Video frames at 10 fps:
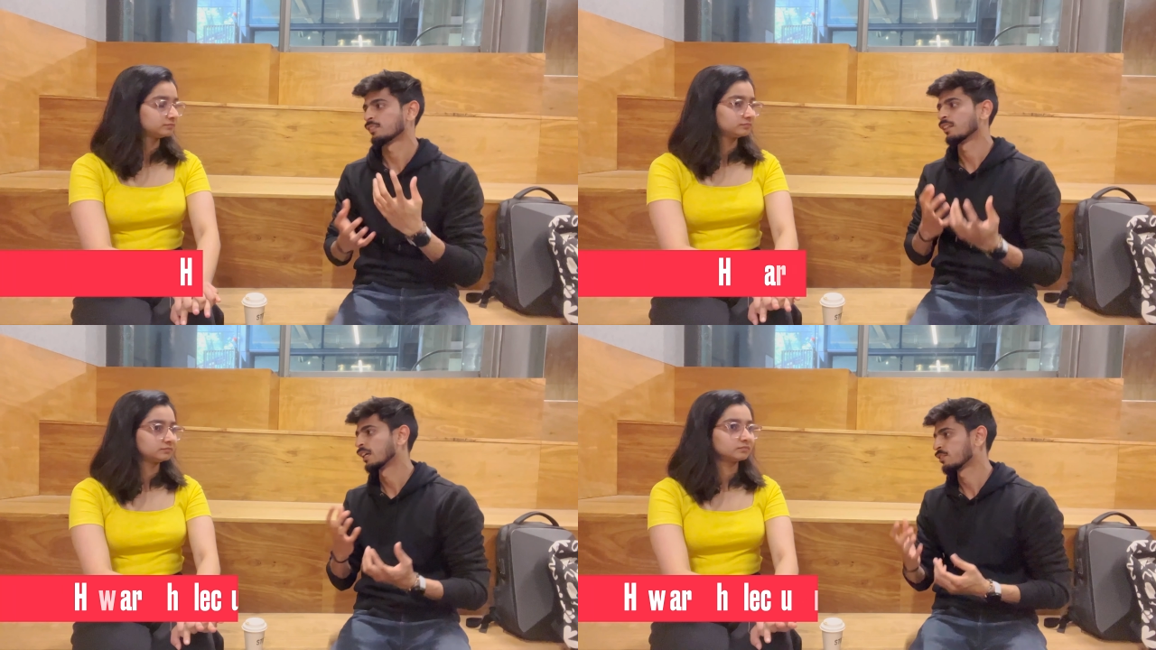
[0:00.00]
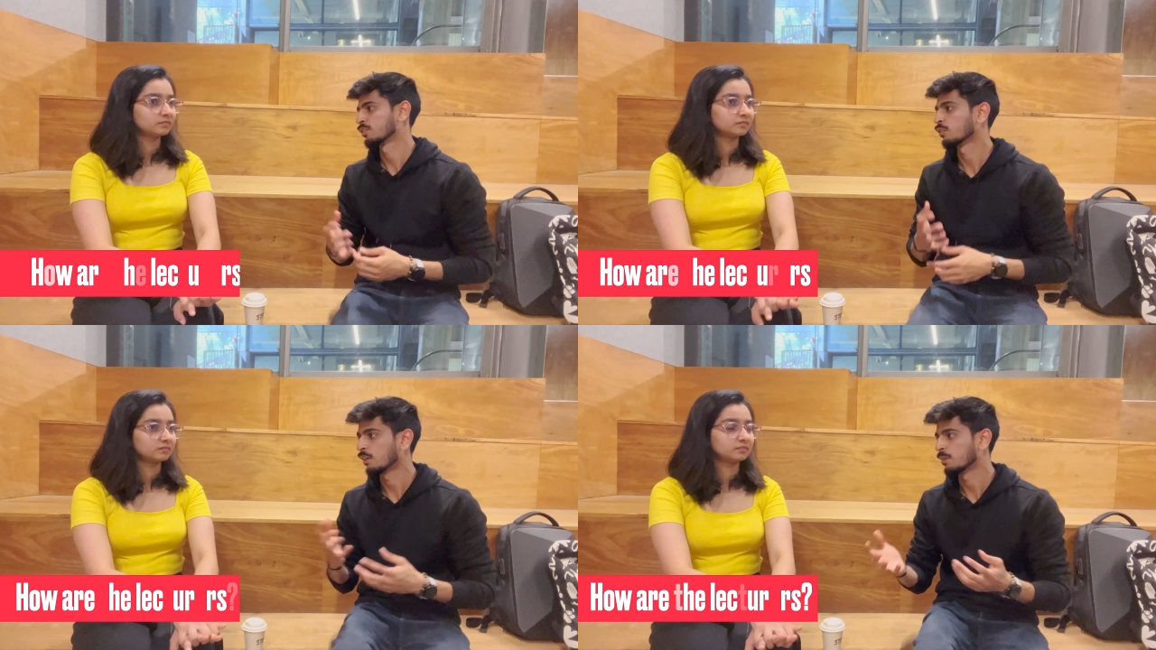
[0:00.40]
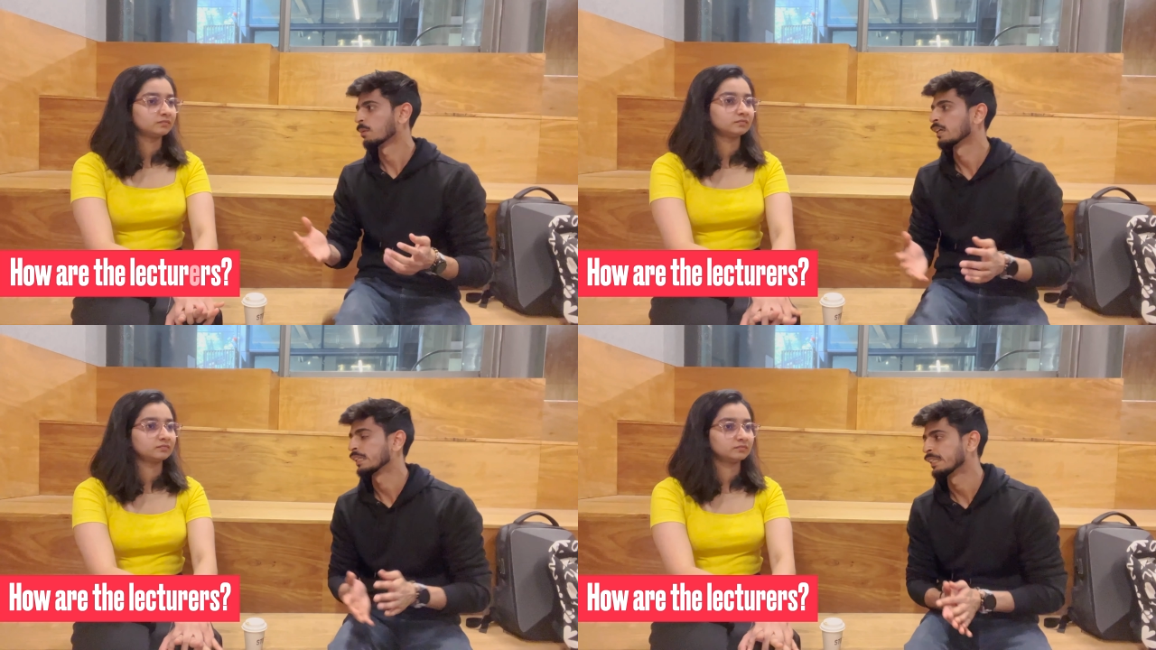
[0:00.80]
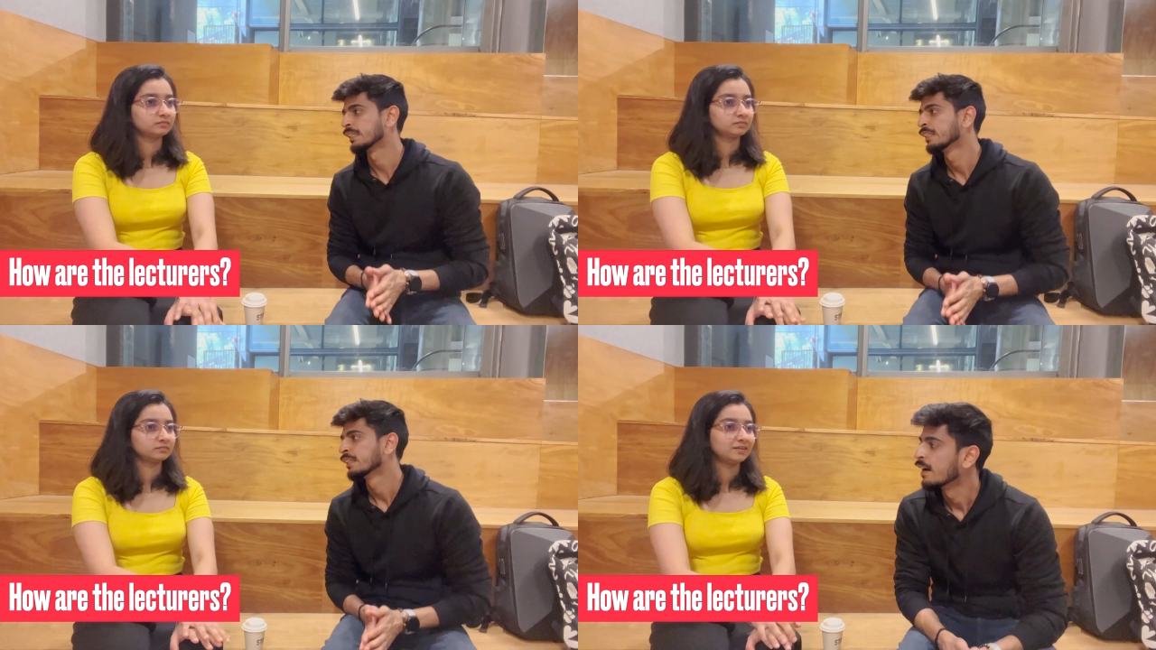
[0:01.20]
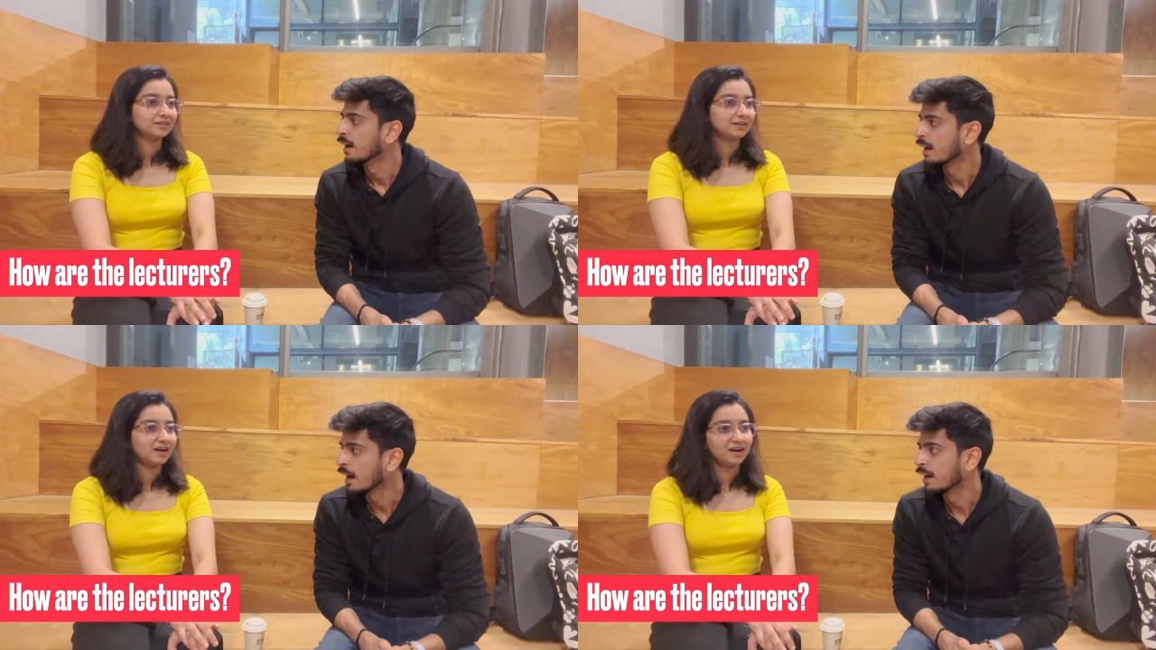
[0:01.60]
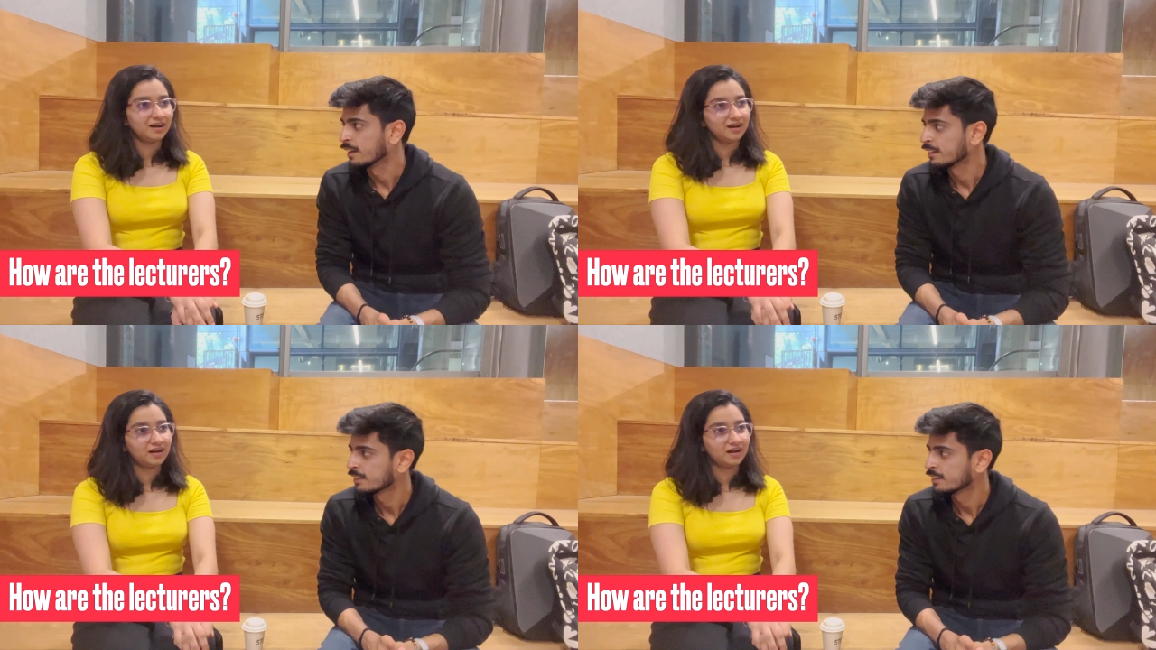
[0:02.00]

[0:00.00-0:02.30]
Speaker 1: the lecturers of RMIT are.